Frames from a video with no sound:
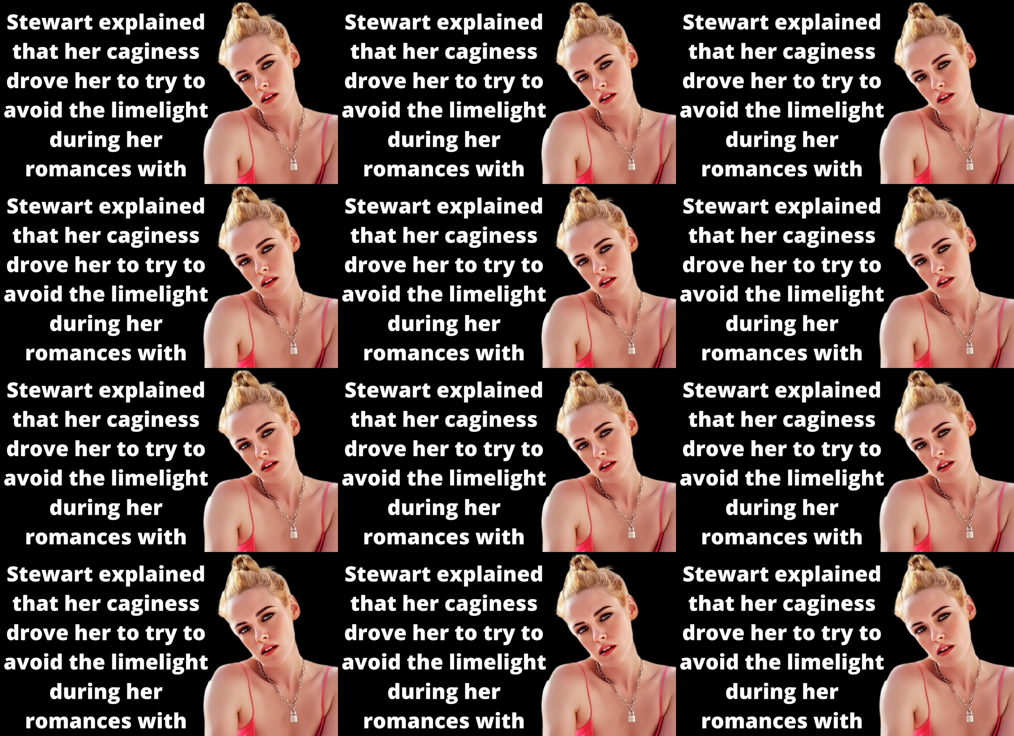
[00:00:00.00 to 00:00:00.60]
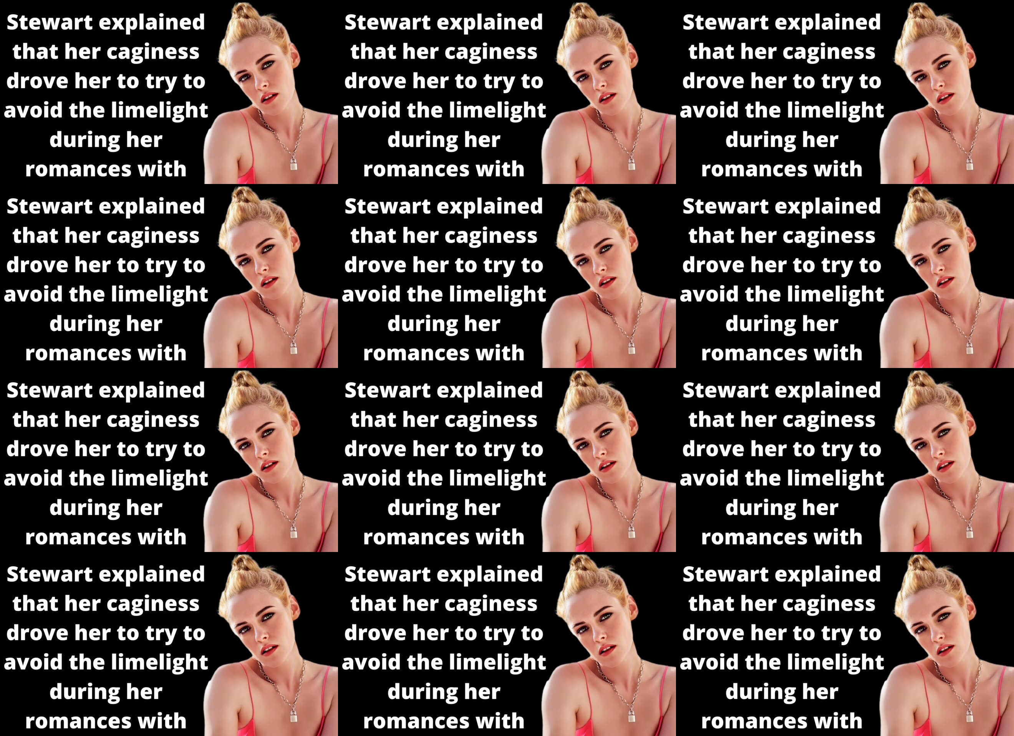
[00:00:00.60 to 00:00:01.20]

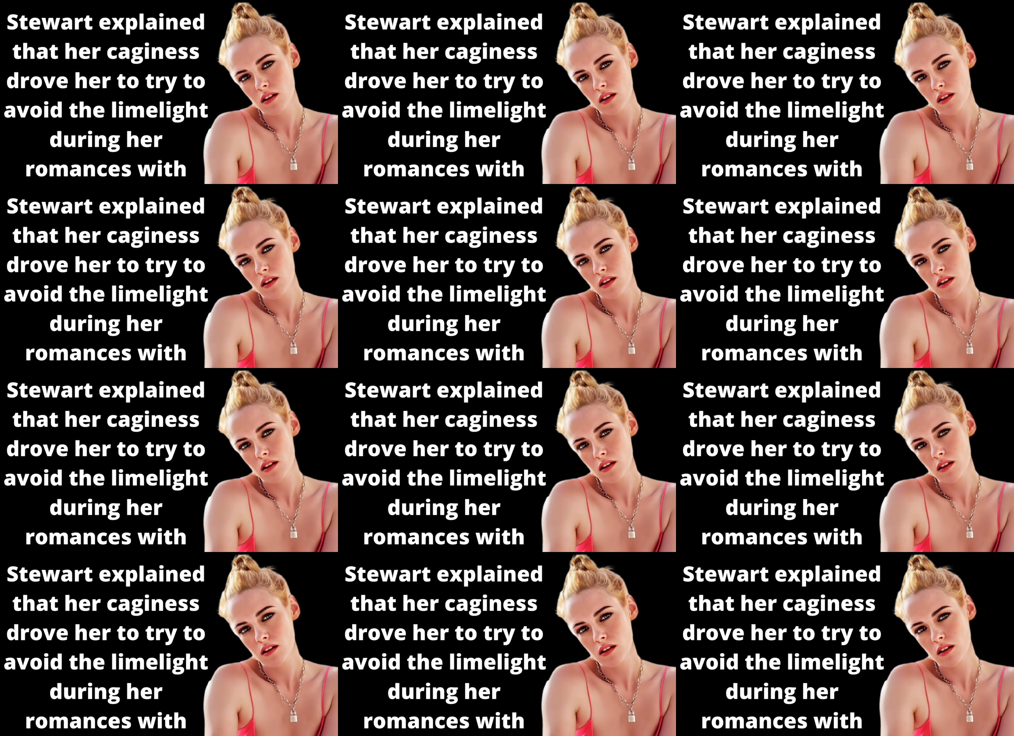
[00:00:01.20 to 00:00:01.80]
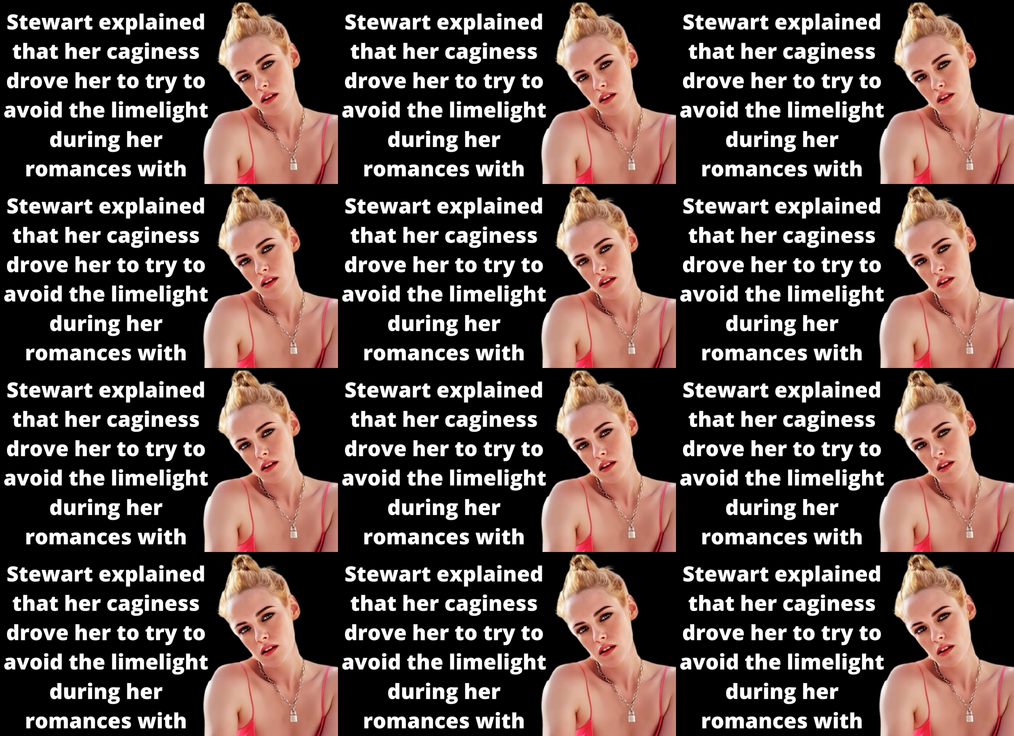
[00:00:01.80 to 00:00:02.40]

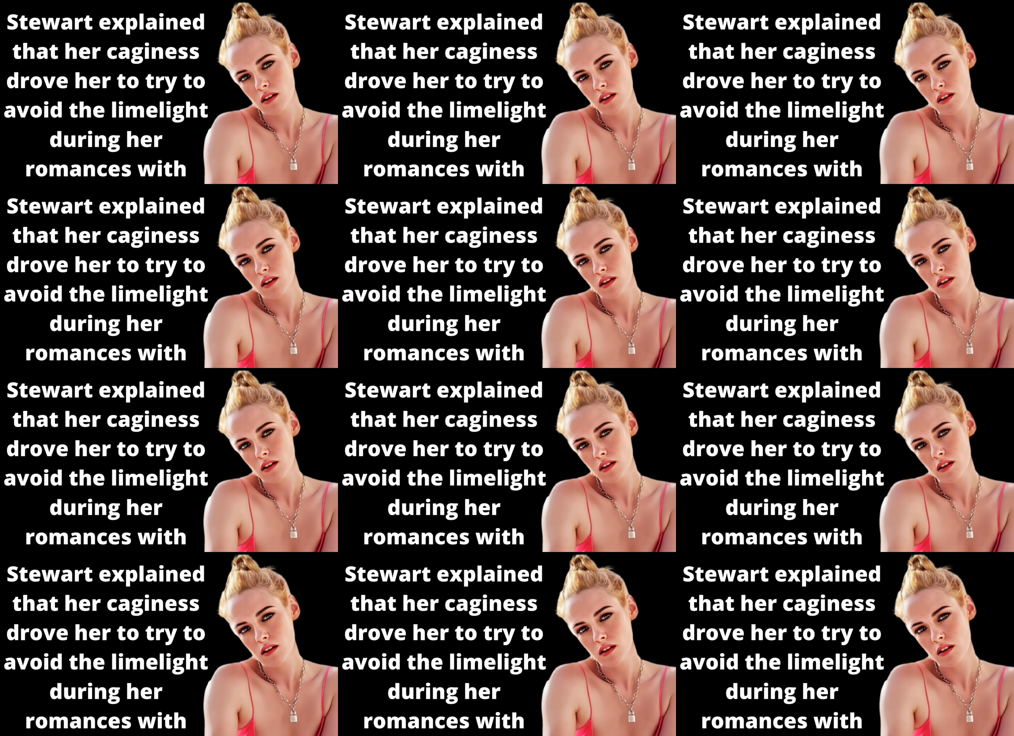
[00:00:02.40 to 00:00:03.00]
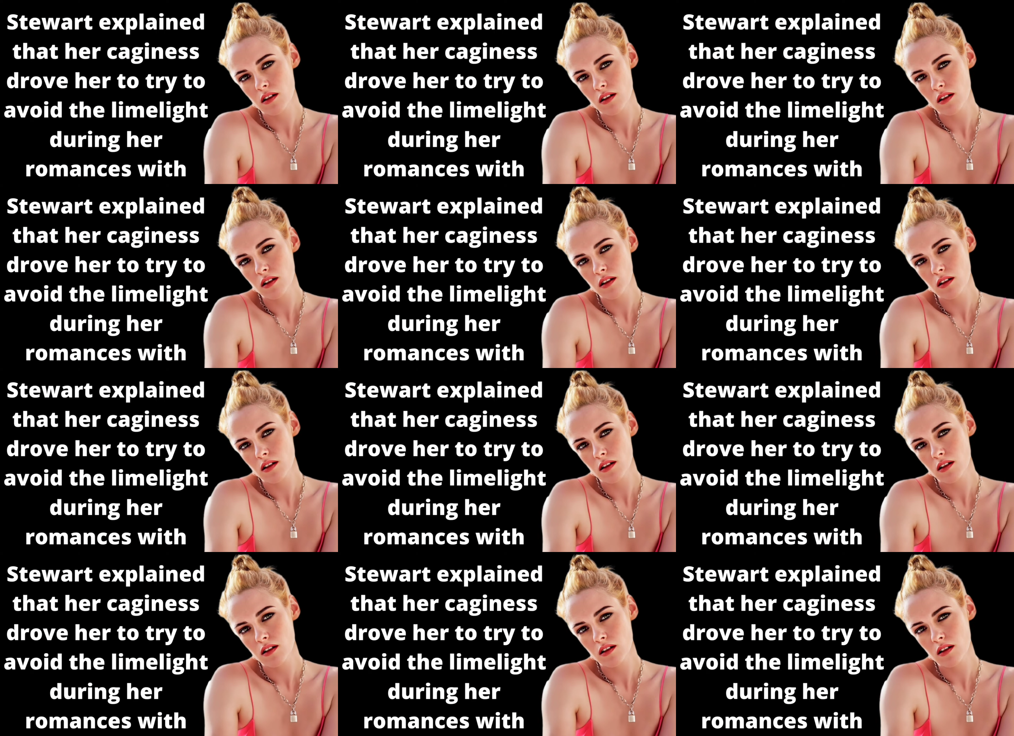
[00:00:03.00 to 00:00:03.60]

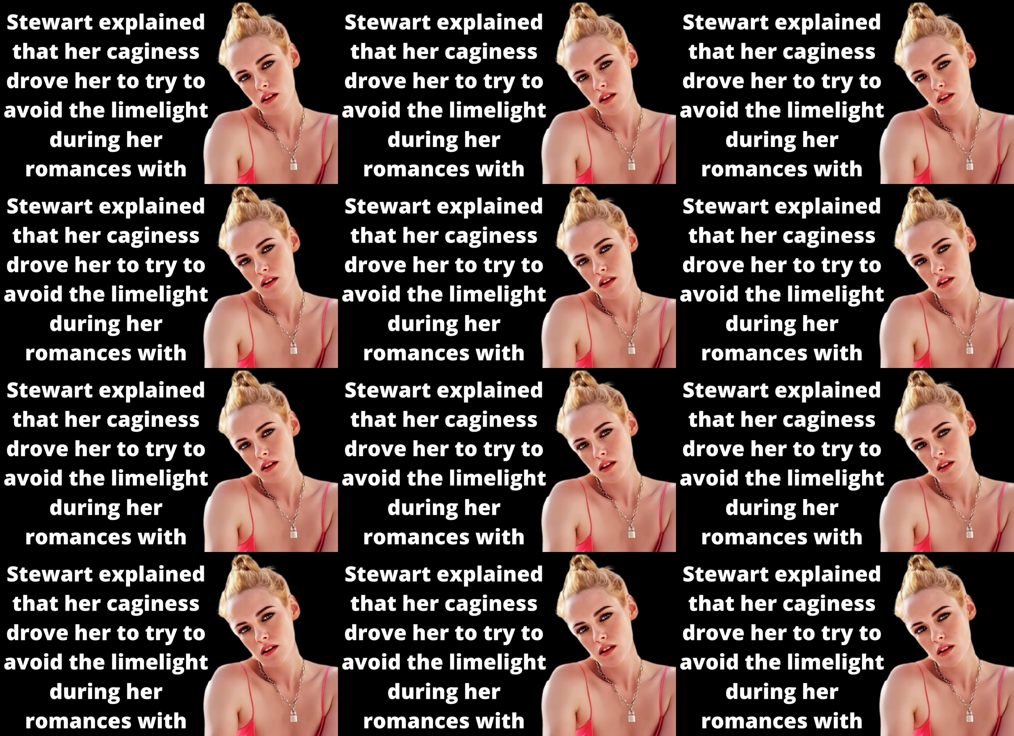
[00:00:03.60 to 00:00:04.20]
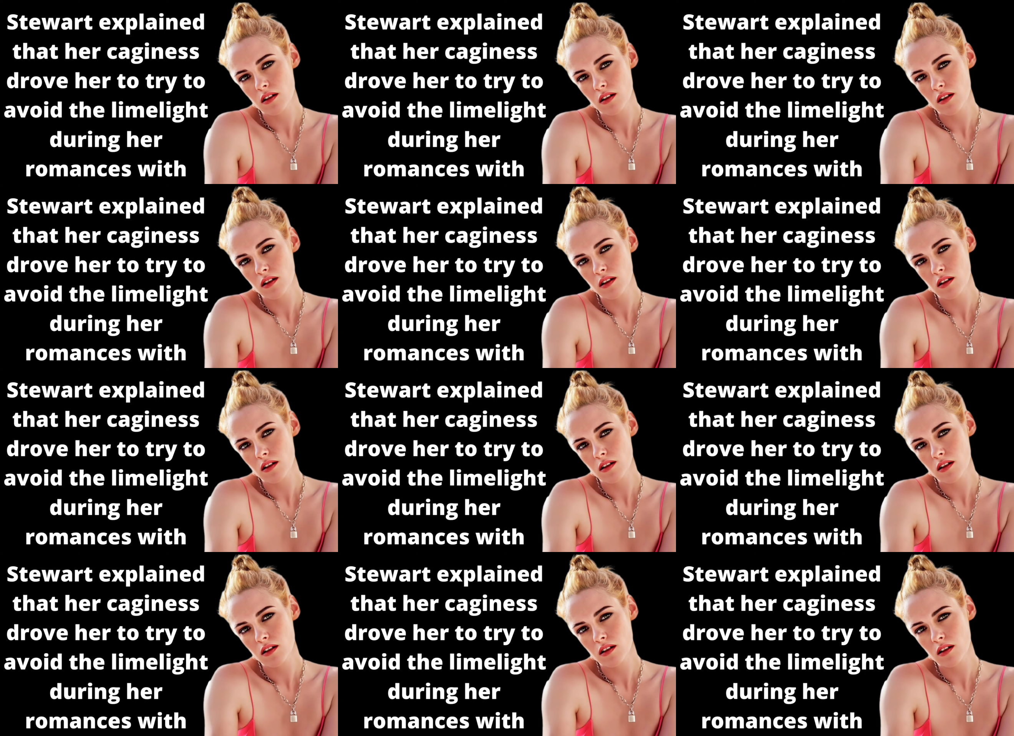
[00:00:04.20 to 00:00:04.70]
Nothing is said.